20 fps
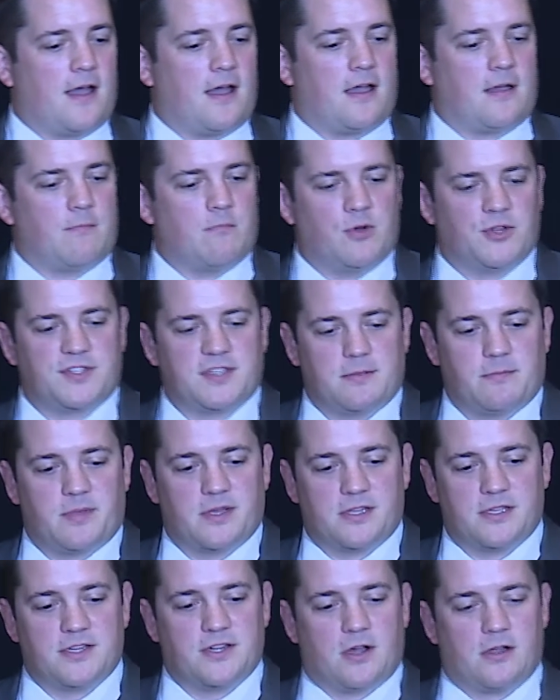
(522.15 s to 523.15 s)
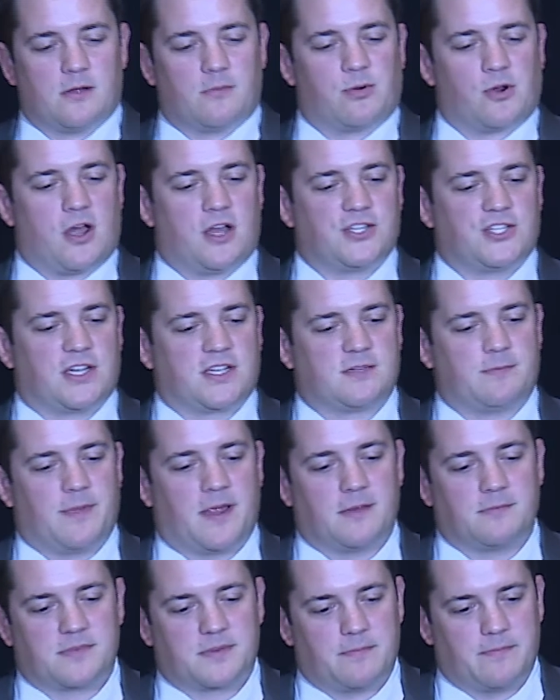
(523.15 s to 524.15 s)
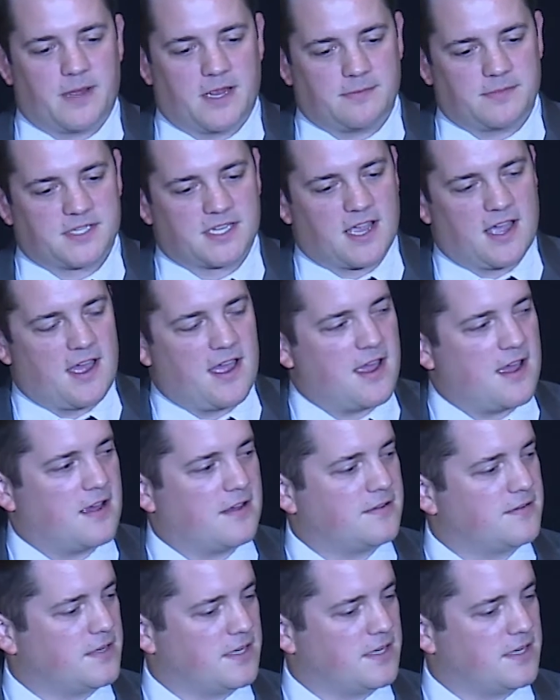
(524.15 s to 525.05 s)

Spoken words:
multi-billion-dollar projects. Baimskaya